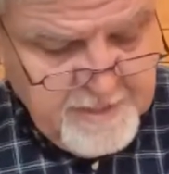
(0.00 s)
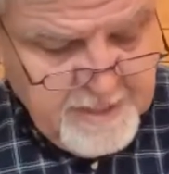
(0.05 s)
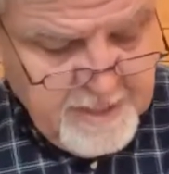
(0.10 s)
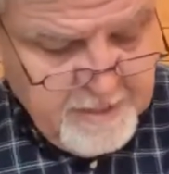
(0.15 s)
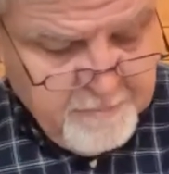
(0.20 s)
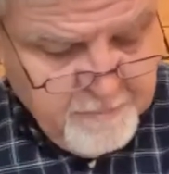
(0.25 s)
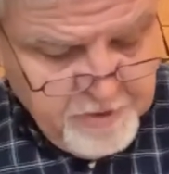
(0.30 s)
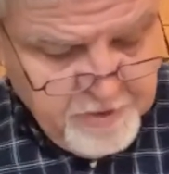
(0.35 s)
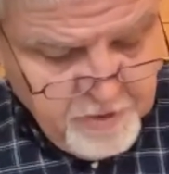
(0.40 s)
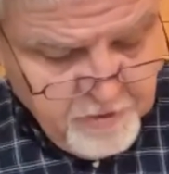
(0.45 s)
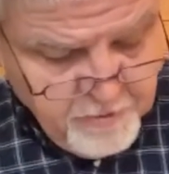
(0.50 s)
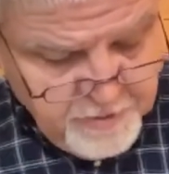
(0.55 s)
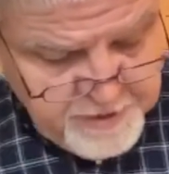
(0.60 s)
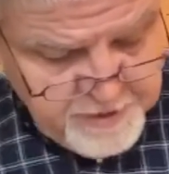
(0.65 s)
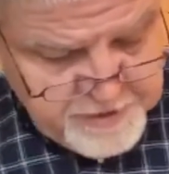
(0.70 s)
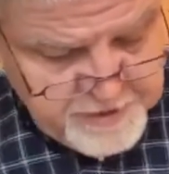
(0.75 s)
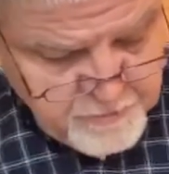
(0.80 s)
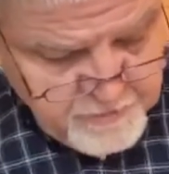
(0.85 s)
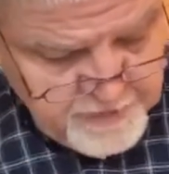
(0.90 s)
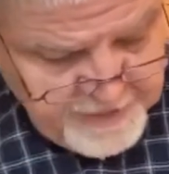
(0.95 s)
And Manoah
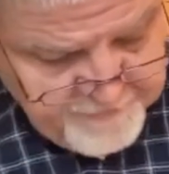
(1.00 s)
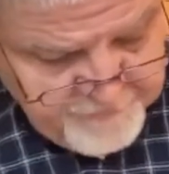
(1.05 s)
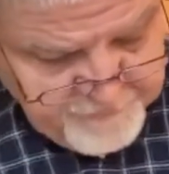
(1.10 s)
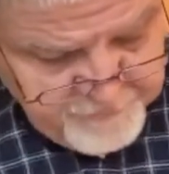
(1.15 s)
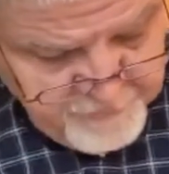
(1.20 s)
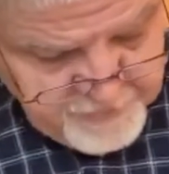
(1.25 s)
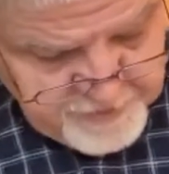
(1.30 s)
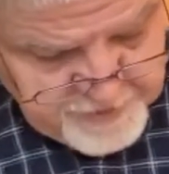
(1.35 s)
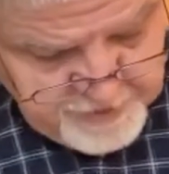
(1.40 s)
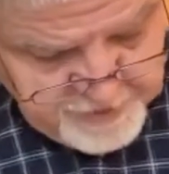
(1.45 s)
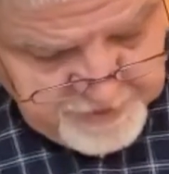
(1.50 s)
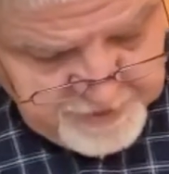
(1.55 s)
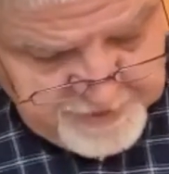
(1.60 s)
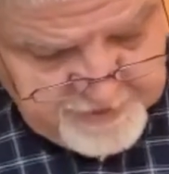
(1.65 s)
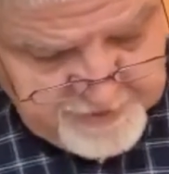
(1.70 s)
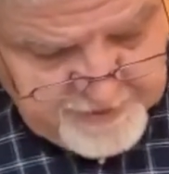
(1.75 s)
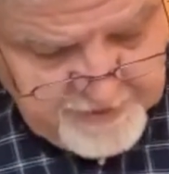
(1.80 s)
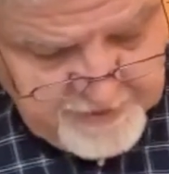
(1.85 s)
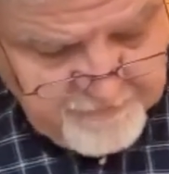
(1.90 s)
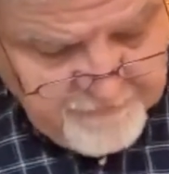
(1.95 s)
and his wife looked on
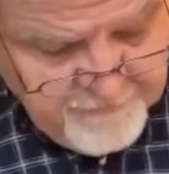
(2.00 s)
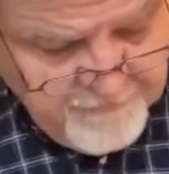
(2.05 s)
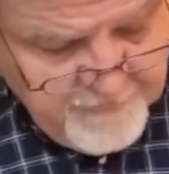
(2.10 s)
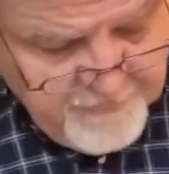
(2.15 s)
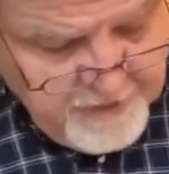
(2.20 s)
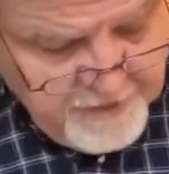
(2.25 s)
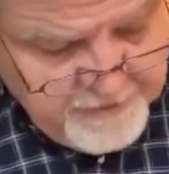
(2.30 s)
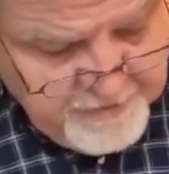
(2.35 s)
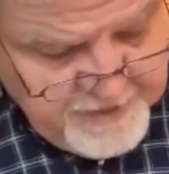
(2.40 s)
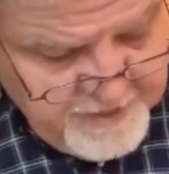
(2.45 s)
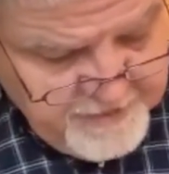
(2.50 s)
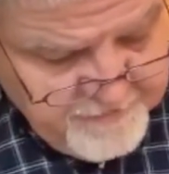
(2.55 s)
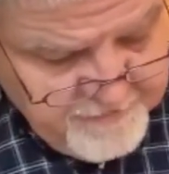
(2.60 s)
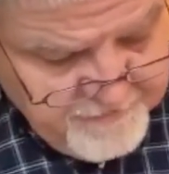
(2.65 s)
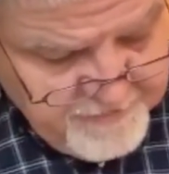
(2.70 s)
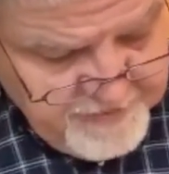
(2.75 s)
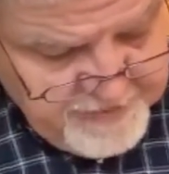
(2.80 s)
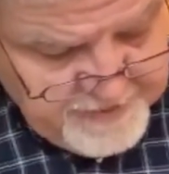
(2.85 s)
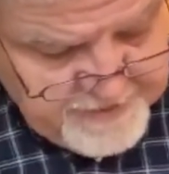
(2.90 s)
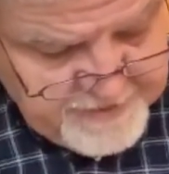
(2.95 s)
it and fell on their
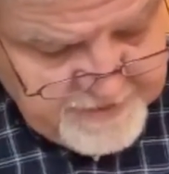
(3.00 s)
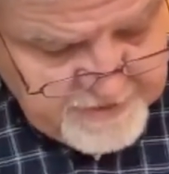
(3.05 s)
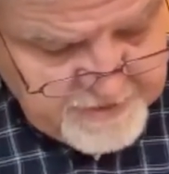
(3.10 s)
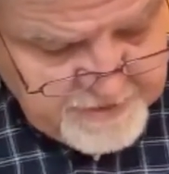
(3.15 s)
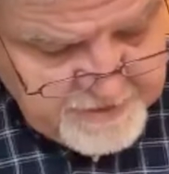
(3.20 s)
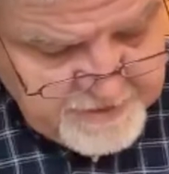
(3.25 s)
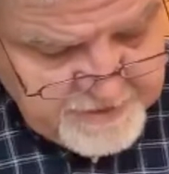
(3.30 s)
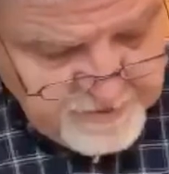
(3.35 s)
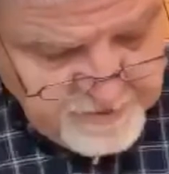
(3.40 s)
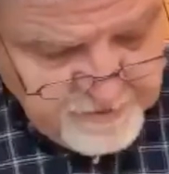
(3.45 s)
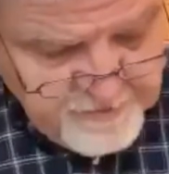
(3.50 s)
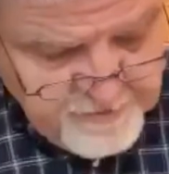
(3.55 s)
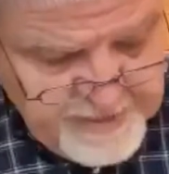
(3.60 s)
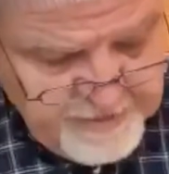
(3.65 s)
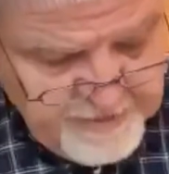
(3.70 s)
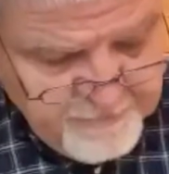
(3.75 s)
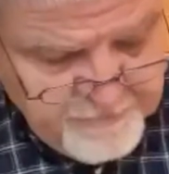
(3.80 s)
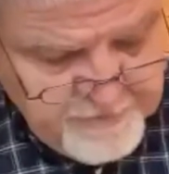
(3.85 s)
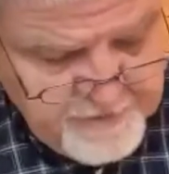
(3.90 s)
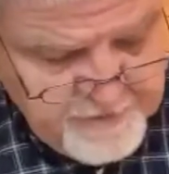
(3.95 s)
faces to the
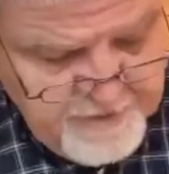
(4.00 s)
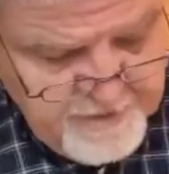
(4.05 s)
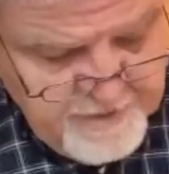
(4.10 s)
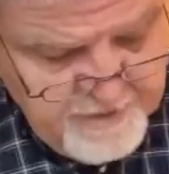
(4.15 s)
ground.